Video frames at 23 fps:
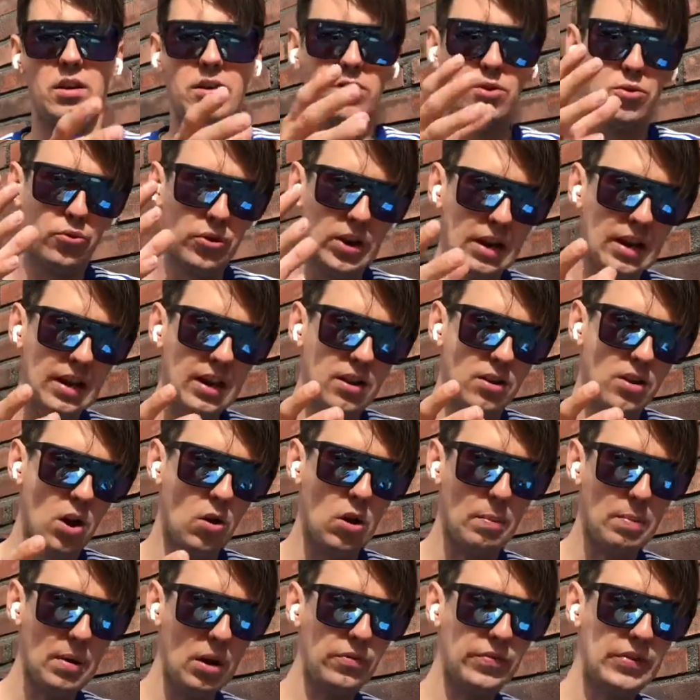You really know
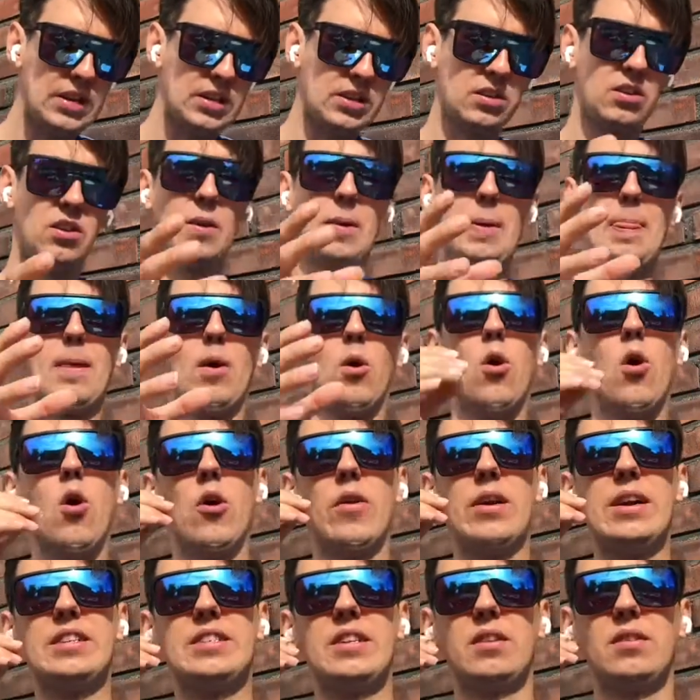about this? Or
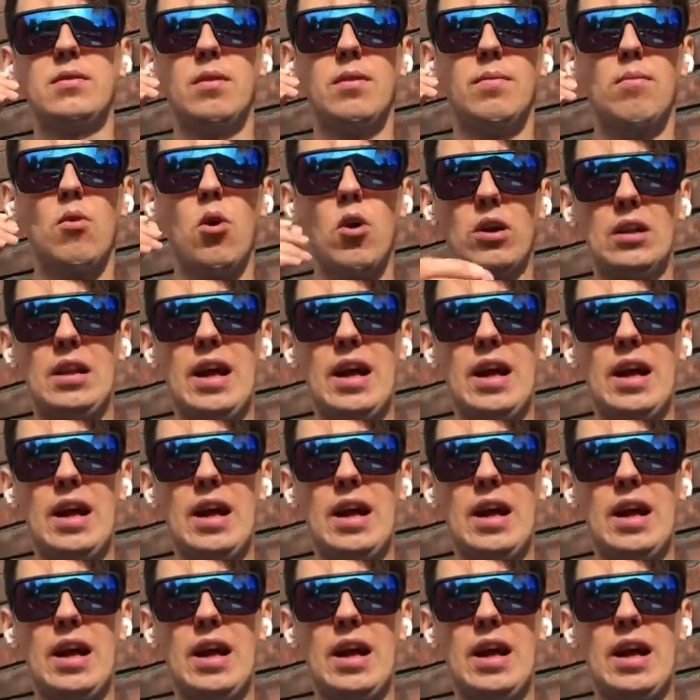is it more